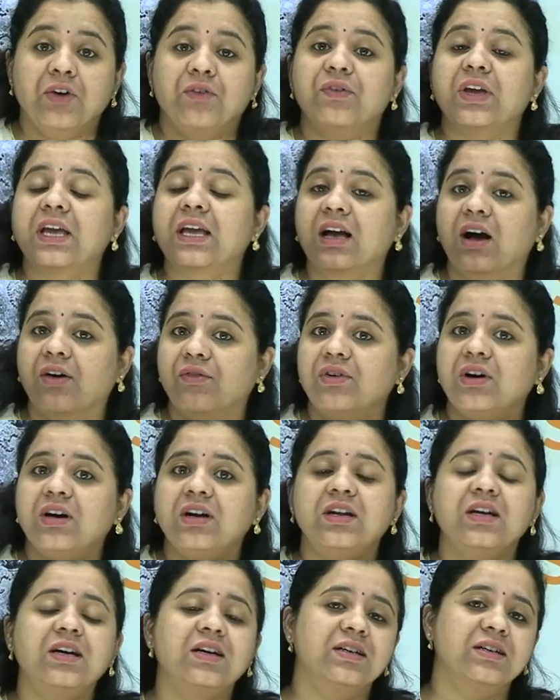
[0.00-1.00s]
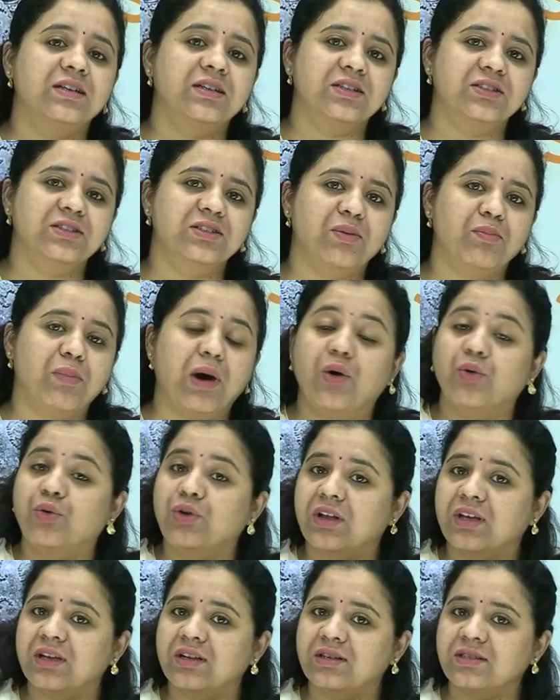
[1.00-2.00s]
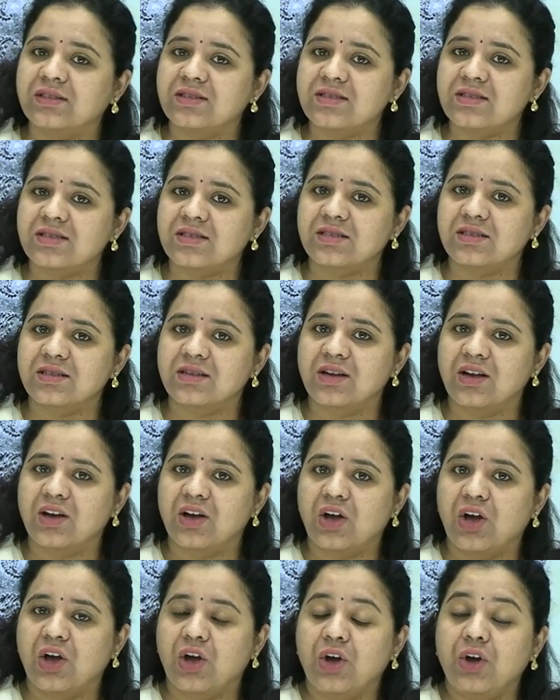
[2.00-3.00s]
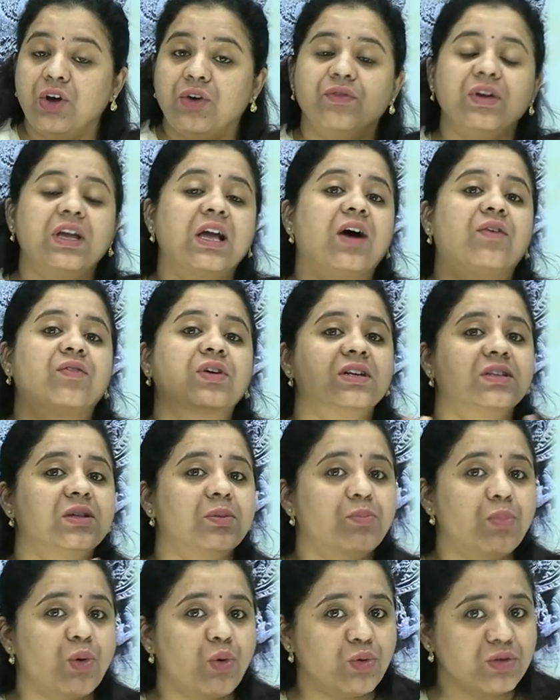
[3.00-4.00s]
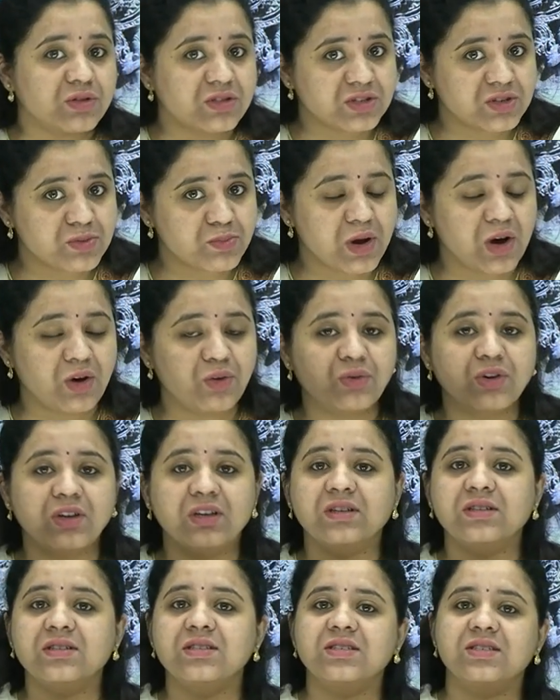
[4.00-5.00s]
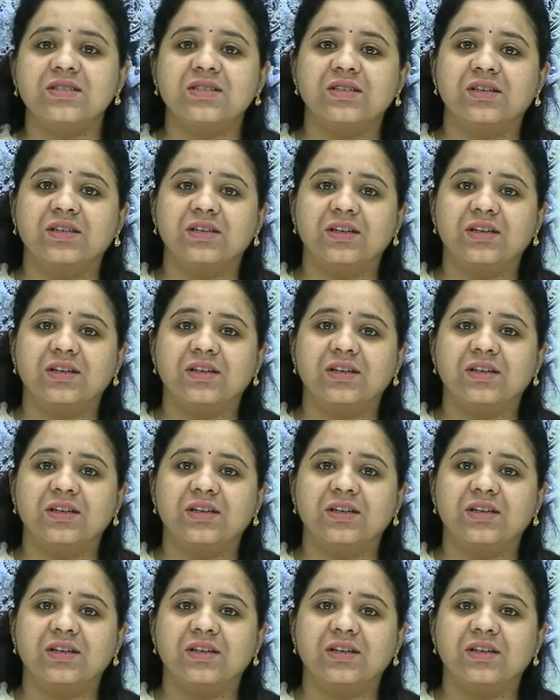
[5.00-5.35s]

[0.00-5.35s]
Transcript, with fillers: We covered the Mauryans, we covered the post-Mauryans,